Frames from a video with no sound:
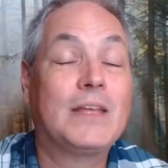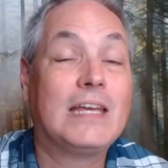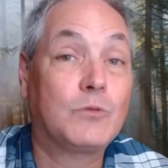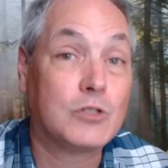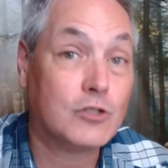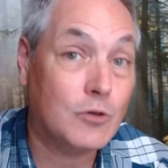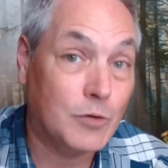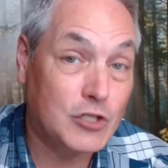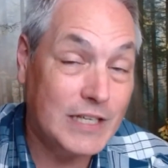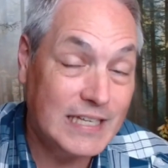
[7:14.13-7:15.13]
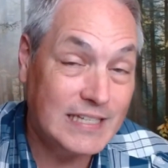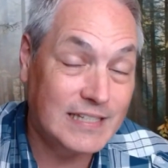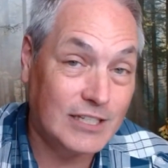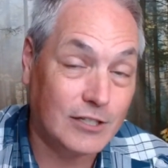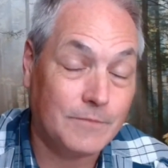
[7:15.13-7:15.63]
it was so much
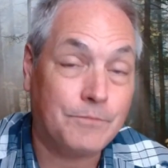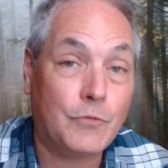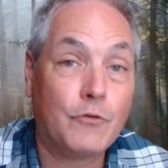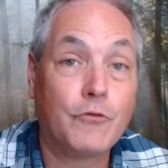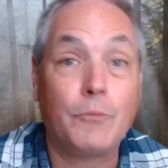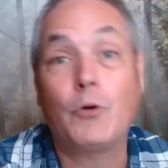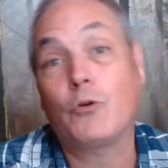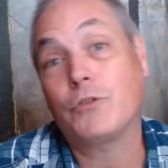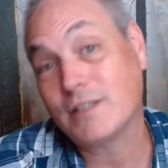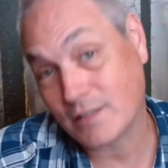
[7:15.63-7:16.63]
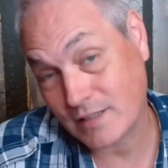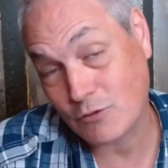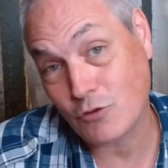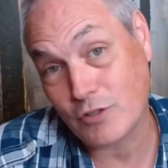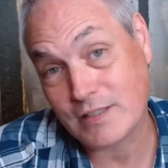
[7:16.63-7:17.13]
easier for both
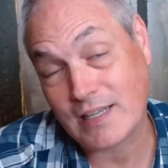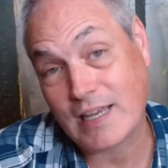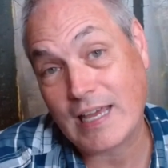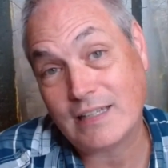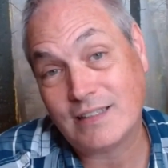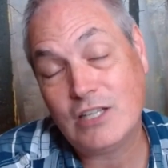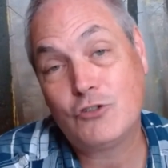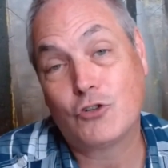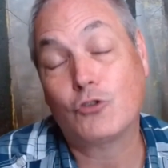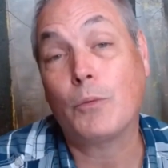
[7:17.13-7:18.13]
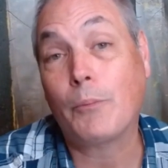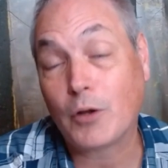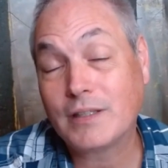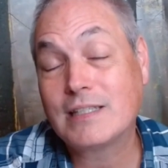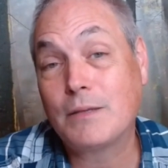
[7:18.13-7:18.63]
students and teacher to
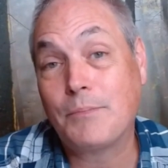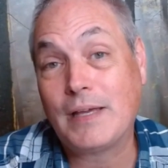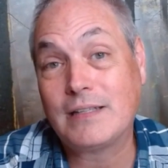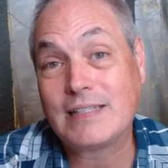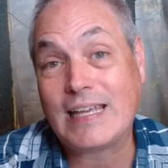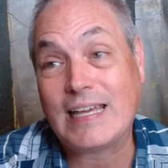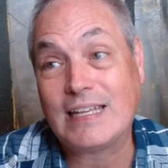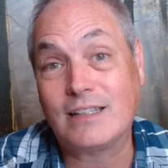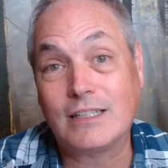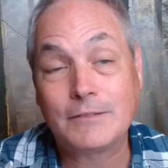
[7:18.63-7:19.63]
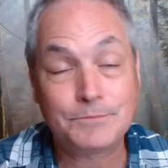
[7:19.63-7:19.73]
participate in